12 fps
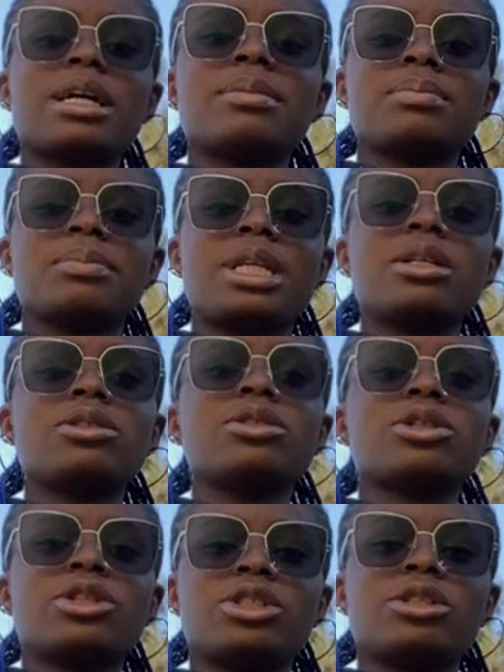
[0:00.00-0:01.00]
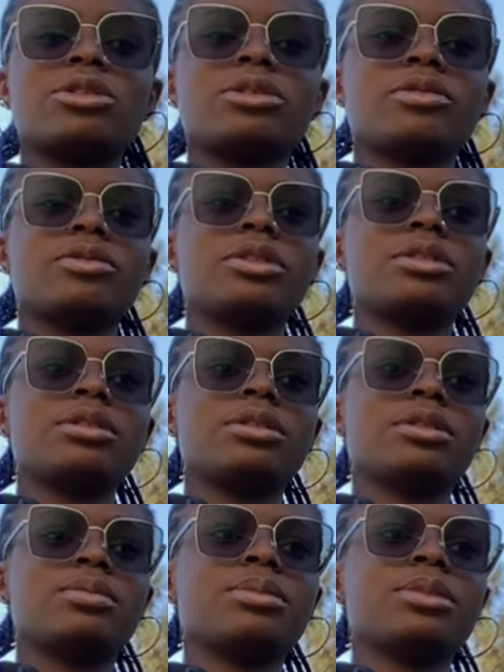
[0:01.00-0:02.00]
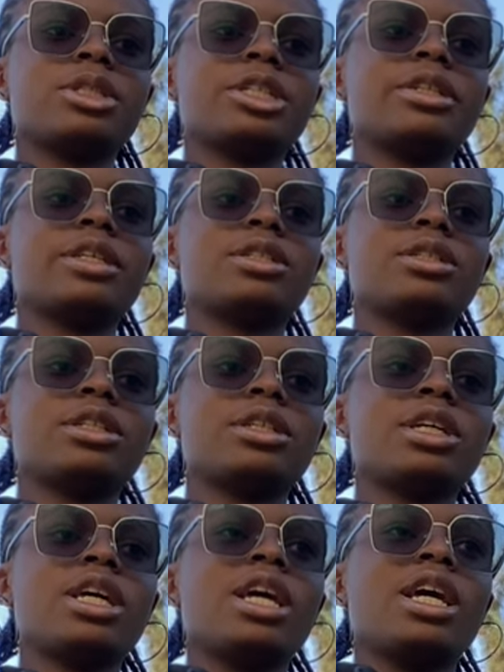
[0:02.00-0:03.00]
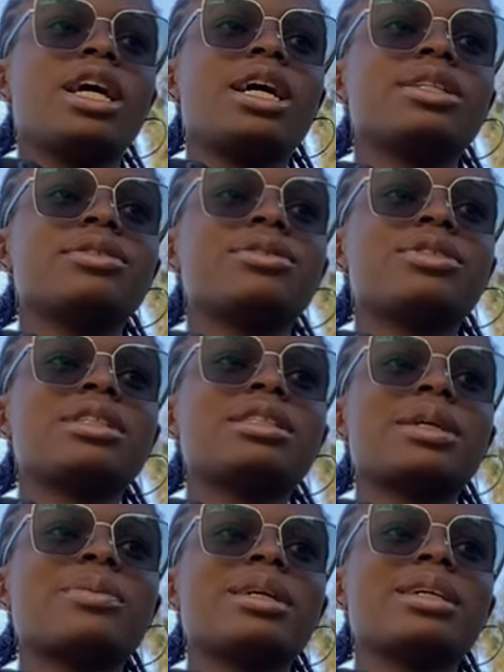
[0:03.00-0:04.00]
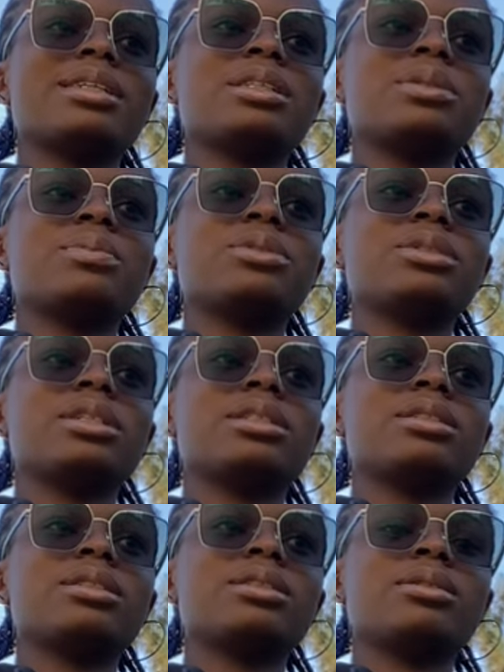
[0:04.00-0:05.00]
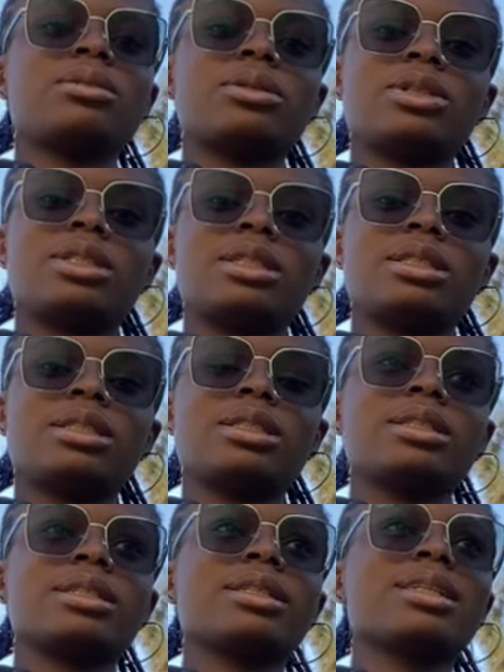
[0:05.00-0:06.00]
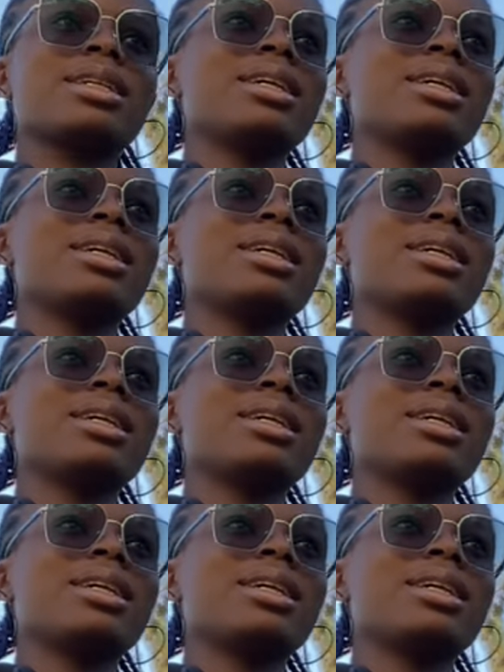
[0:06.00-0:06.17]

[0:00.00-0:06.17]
are plenty touches of racism here and there. And the first time I experienced such a thing,